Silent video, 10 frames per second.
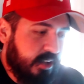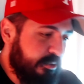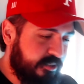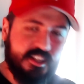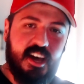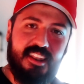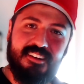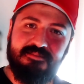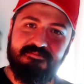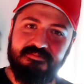do you start?
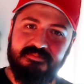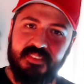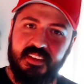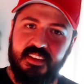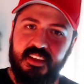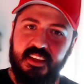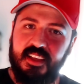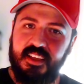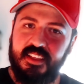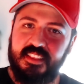
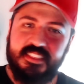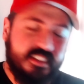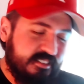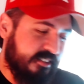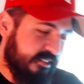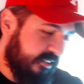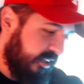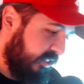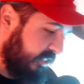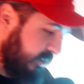This is
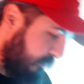the